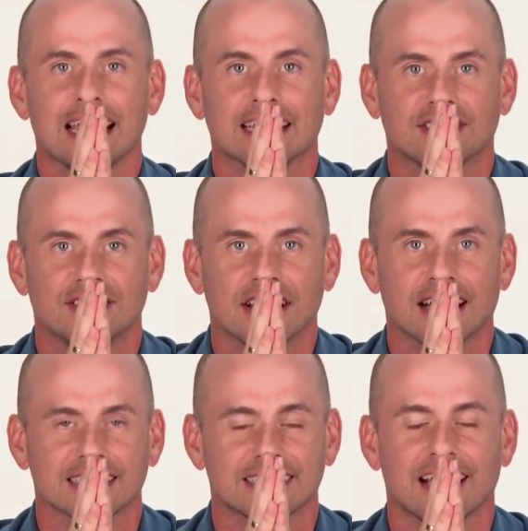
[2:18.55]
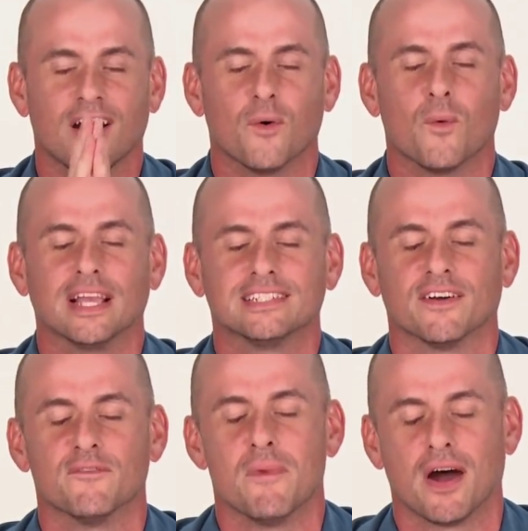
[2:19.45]
It's just a
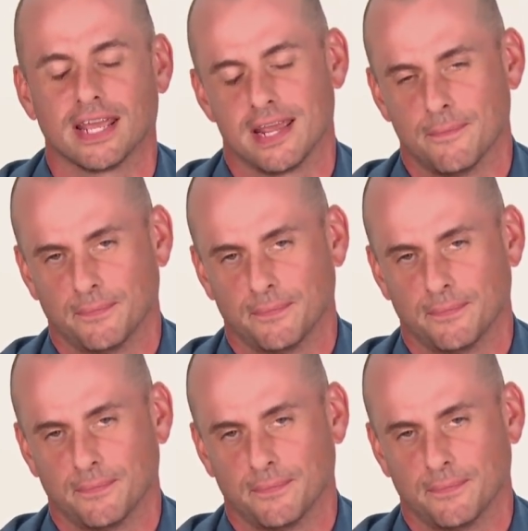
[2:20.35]
waste of money.